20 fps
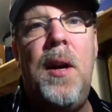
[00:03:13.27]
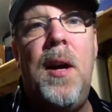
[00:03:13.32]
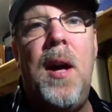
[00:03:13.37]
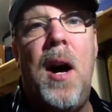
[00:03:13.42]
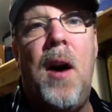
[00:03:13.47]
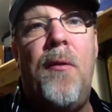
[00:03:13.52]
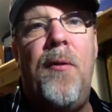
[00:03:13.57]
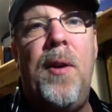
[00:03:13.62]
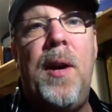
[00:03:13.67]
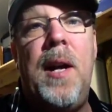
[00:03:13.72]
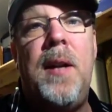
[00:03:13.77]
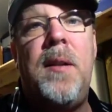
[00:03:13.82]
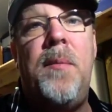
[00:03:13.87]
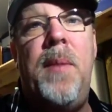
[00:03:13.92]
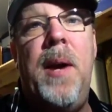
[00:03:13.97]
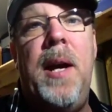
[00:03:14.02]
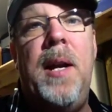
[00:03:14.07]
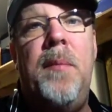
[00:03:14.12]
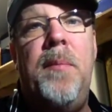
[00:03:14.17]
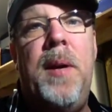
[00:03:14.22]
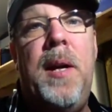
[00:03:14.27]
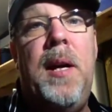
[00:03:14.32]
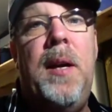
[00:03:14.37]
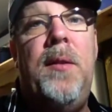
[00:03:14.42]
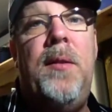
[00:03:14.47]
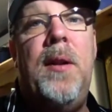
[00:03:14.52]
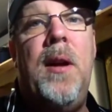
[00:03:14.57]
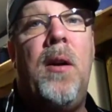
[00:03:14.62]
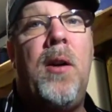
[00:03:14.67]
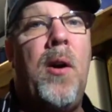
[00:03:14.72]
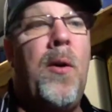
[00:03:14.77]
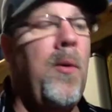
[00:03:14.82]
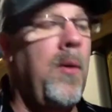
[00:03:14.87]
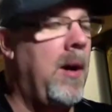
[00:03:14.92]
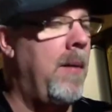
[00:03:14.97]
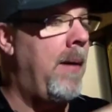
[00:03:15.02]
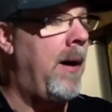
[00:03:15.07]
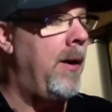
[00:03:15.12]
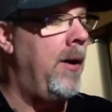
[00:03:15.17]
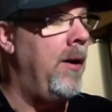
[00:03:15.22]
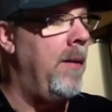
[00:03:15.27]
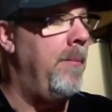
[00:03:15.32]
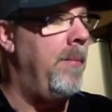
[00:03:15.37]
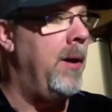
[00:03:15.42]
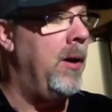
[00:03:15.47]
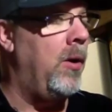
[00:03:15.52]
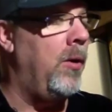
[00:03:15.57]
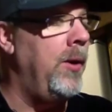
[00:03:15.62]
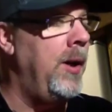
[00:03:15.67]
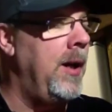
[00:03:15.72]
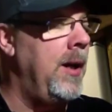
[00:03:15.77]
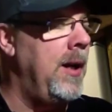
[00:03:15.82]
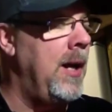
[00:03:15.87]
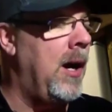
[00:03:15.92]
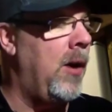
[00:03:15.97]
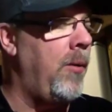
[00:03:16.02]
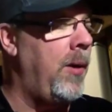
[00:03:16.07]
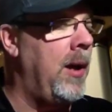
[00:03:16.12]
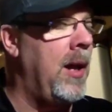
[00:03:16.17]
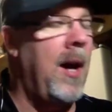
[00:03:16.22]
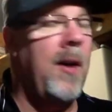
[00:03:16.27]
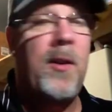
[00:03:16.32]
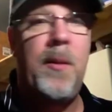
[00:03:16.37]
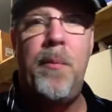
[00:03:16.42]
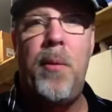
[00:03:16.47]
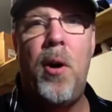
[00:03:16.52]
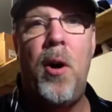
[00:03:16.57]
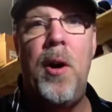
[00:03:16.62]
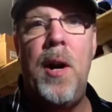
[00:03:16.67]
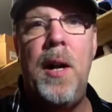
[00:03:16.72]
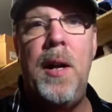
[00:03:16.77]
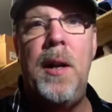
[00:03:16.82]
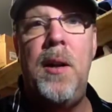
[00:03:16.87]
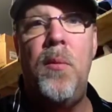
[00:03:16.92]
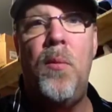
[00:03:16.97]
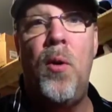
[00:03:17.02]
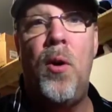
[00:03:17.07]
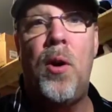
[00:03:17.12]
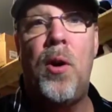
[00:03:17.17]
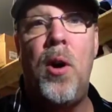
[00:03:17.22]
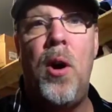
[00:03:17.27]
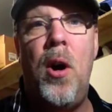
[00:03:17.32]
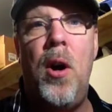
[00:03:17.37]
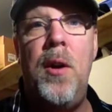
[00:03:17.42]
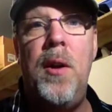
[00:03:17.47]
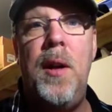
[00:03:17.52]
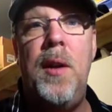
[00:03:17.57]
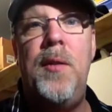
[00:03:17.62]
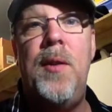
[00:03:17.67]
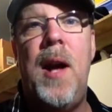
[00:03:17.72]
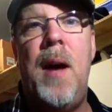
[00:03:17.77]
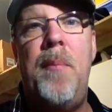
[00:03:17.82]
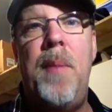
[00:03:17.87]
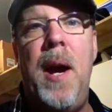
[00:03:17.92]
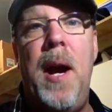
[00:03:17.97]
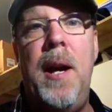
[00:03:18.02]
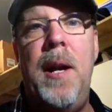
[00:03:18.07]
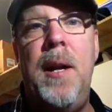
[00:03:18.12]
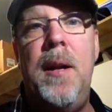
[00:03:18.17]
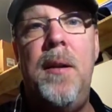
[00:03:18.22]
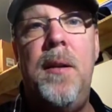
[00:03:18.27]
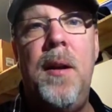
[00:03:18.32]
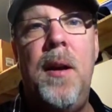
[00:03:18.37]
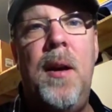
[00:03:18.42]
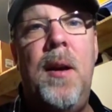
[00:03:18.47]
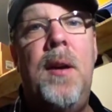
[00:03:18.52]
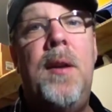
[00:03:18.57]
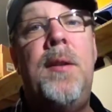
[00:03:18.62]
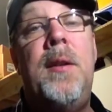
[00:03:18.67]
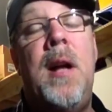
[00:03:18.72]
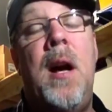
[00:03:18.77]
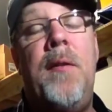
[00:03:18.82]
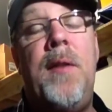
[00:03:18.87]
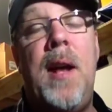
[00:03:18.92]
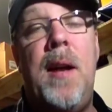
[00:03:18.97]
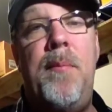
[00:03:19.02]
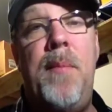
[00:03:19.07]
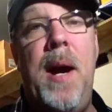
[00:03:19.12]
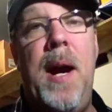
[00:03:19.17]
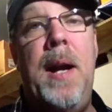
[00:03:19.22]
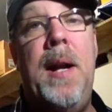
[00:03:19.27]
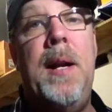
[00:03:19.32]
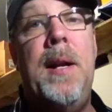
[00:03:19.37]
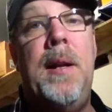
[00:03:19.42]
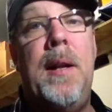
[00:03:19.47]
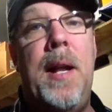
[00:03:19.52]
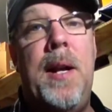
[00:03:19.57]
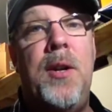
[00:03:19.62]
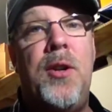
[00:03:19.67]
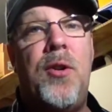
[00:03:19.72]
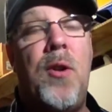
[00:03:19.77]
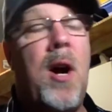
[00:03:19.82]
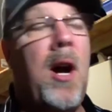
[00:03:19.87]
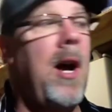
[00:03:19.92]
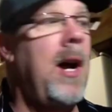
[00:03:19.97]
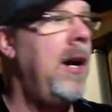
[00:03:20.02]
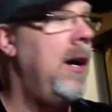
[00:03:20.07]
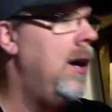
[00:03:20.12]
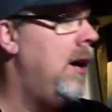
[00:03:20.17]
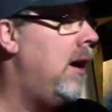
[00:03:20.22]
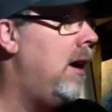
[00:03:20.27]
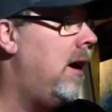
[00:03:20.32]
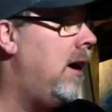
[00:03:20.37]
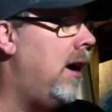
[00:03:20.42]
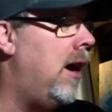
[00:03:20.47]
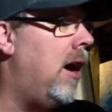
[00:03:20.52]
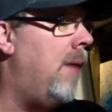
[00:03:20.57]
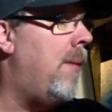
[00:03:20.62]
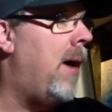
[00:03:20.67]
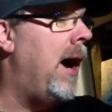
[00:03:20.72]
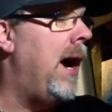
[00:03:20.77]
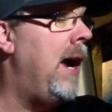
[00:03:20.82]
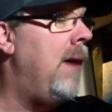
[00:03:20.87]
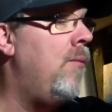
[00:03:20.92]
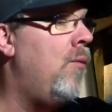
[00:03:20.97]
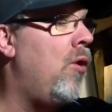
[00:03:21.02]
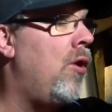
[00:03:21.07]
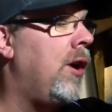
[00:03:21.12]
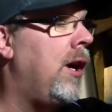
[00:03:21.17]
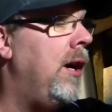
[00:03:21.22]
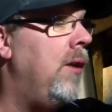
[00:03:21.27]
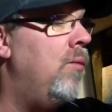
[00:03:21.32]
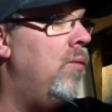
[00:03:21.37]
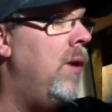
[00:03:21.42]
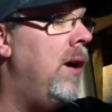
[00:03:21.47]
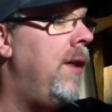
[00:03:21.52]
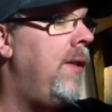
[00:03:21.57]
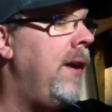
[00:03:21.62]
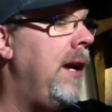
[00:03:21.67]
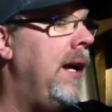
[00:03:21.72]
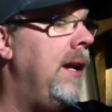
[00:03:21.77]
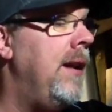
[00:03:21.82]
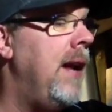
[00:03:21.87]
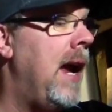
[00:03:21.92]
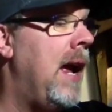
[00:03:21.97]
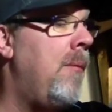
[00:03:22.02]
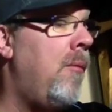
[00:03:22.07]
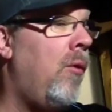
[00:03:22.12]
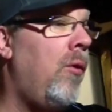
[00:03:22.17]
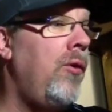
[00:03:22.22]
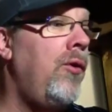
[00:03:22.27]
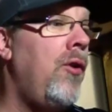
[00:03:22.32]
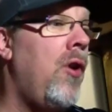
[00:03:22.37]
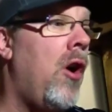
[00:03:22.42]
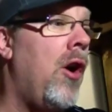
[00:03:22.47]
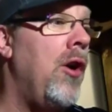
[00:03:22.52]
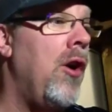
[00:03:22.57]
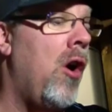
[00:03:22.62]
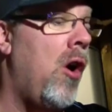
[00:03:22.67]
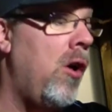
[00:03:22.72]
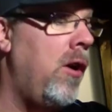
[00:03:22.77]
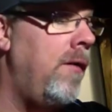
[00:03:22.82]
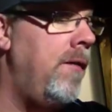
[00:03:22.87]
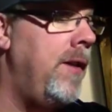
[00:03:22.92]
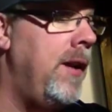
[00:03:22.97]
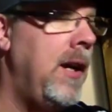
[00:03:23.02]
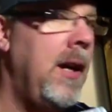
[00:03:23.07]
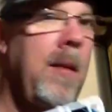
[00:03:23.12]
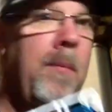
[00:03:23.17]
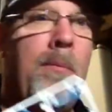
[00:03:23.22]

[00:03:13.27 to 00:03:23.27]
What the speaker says: I'll forget to paint a piece, and I'll come out here to build it, and I'll realize the part I need to work on is not painted. So now I've got to paint it and let it dry. I am working with enamels on all of the